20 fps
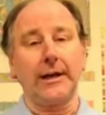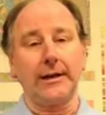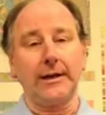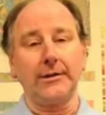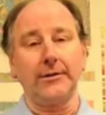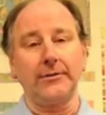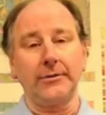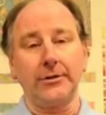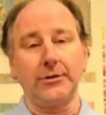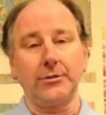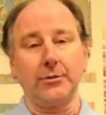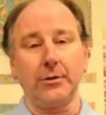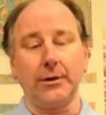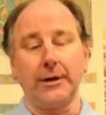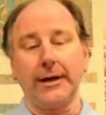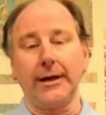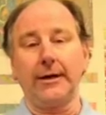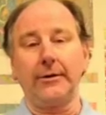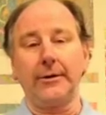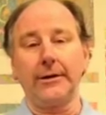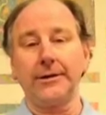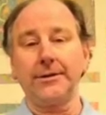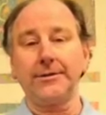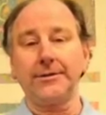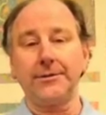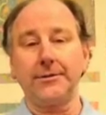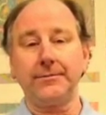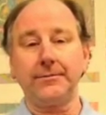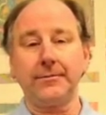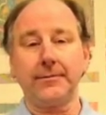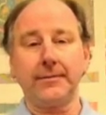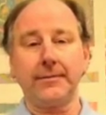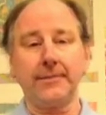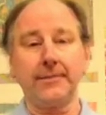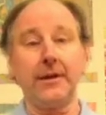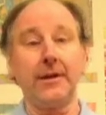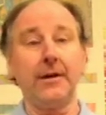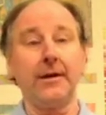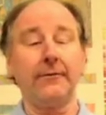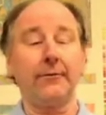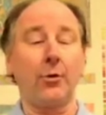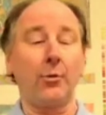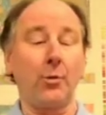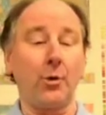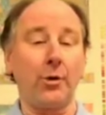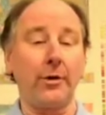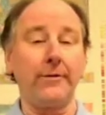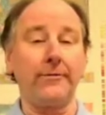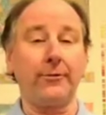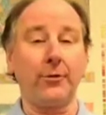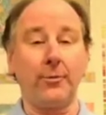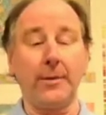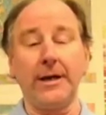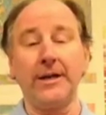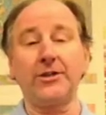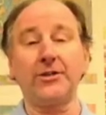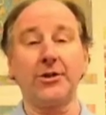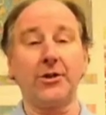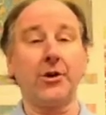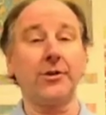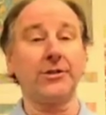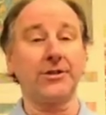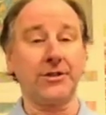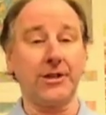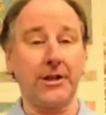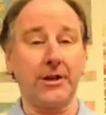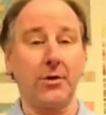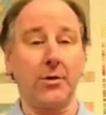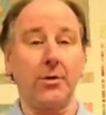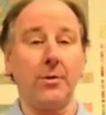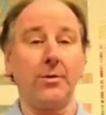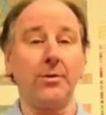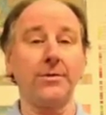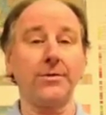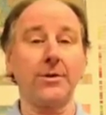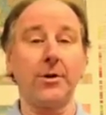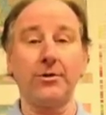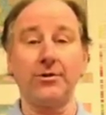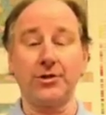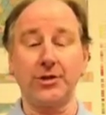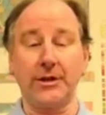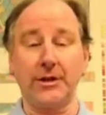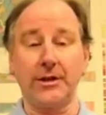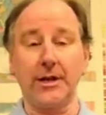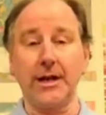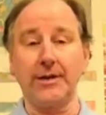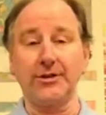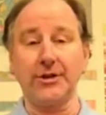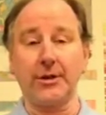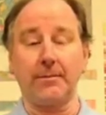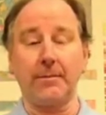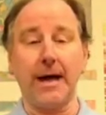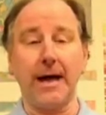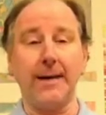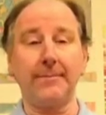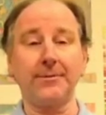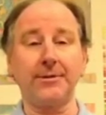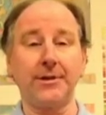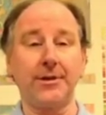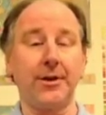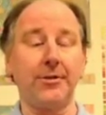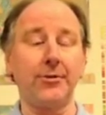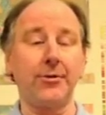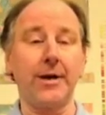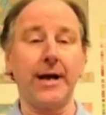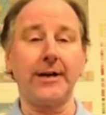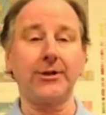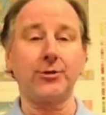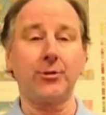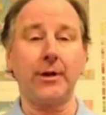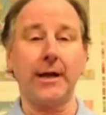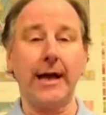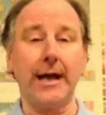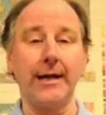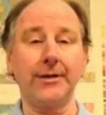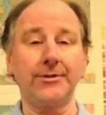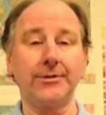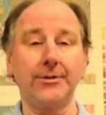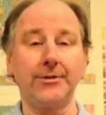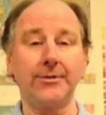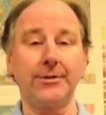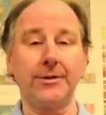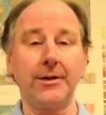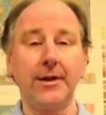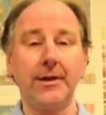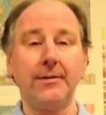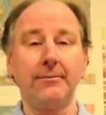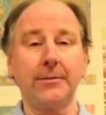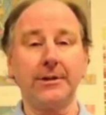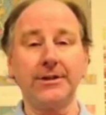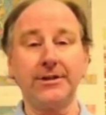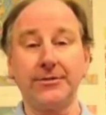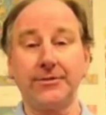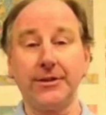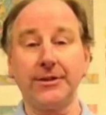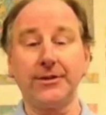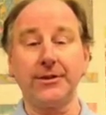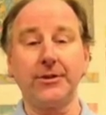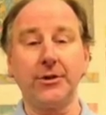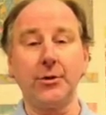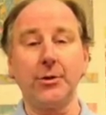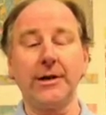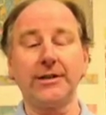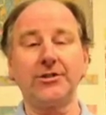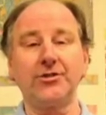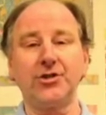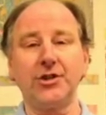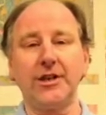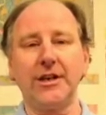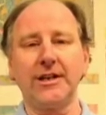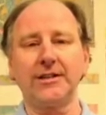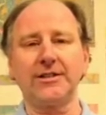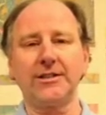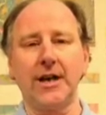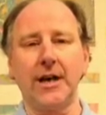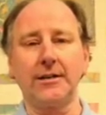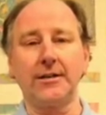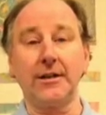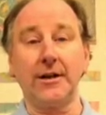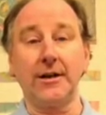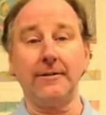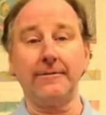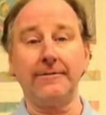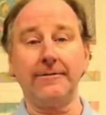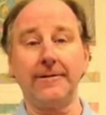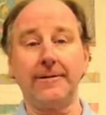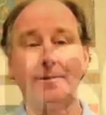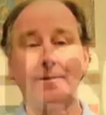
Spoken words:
at individual areas. For more information on sinkholes, on geologic maps, and other natural hazards, please visit usgs.gov.